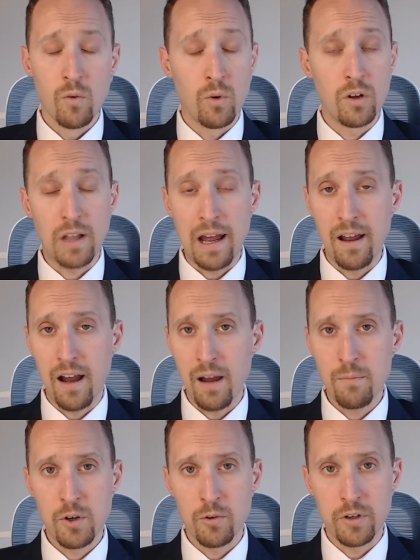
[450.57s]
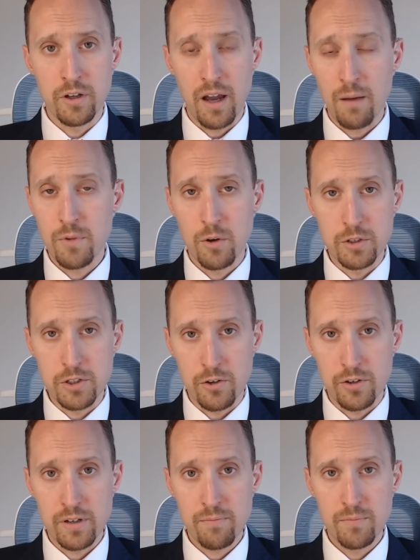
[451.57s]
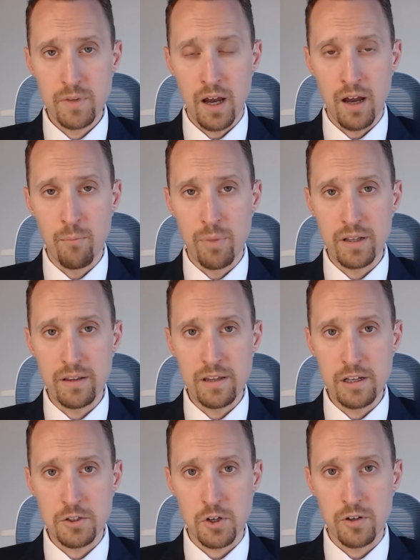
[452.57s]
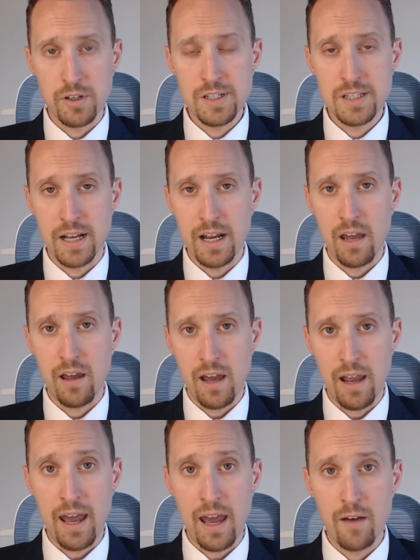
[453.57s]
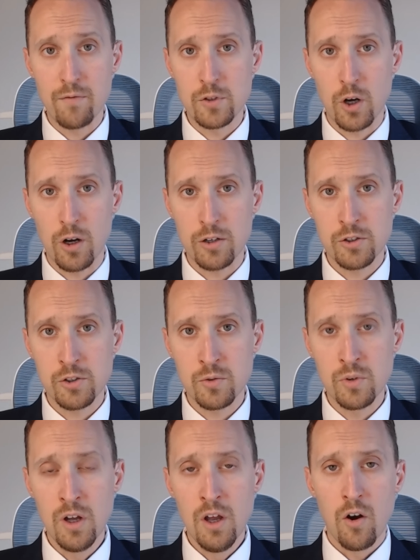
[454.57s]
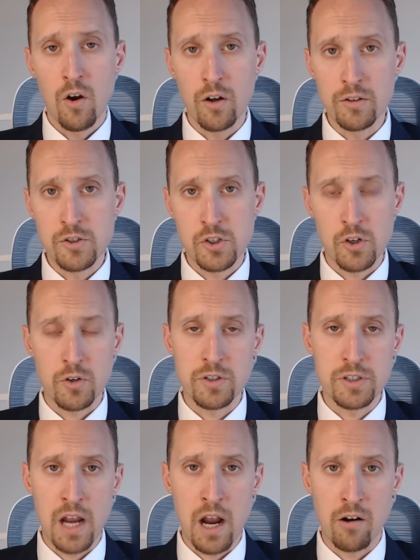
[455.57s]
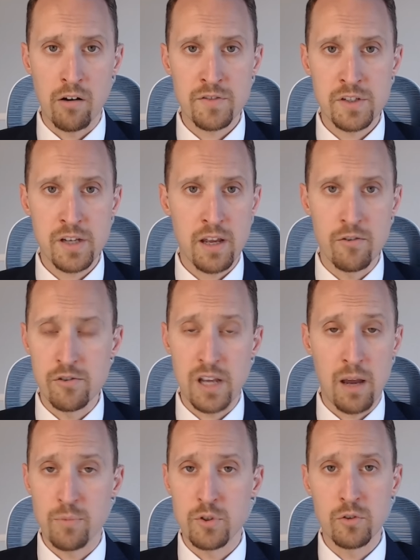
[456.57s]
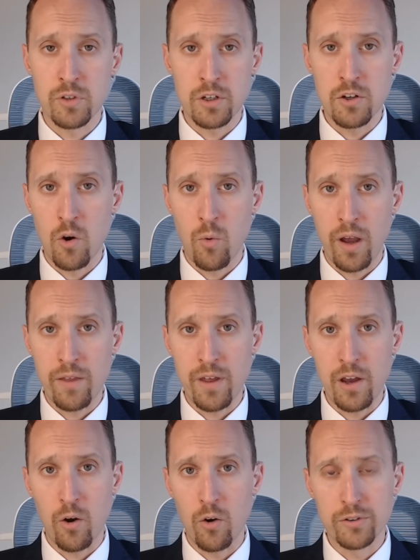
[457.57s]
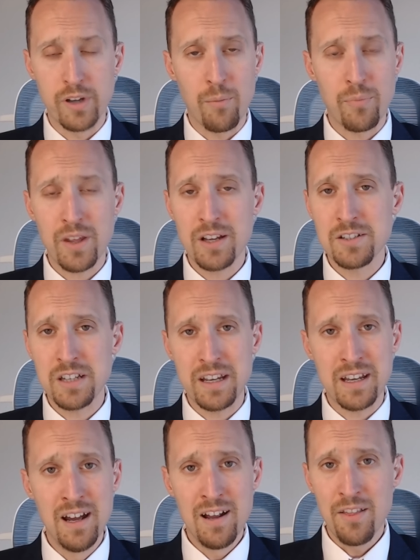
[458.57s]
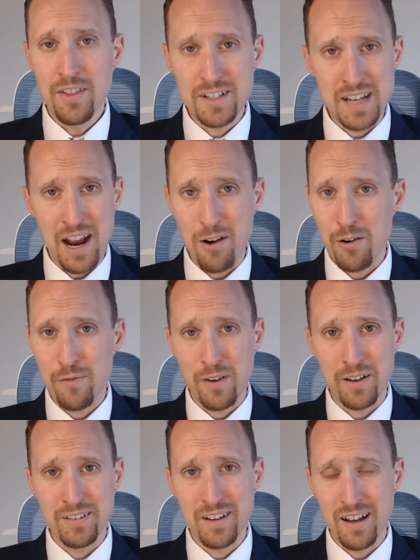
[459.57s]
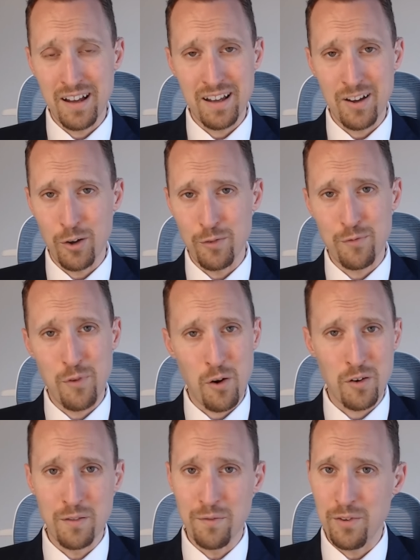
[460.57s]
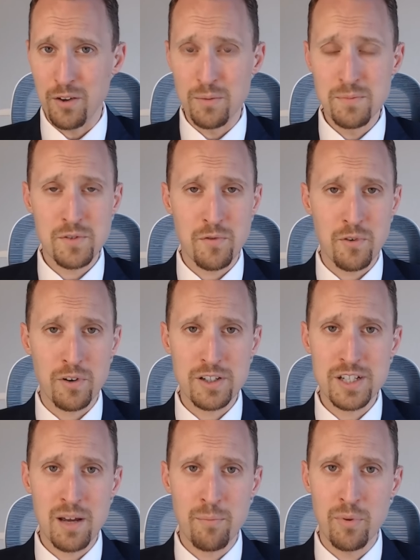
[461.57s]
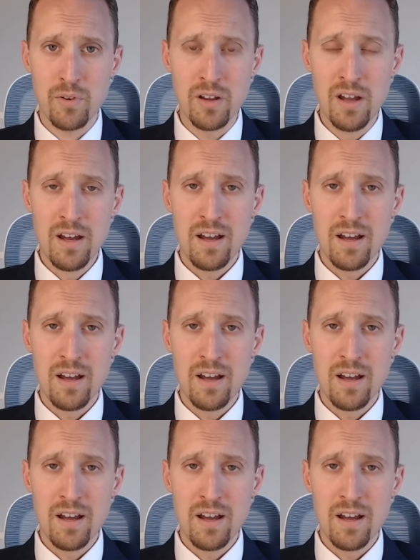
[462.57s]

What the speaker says: Well, I'm no attorney, but the attorneys that I have talked to on certain tariffs say there's absolutely no way they hold up. Things like the tariff on foreign films, for example.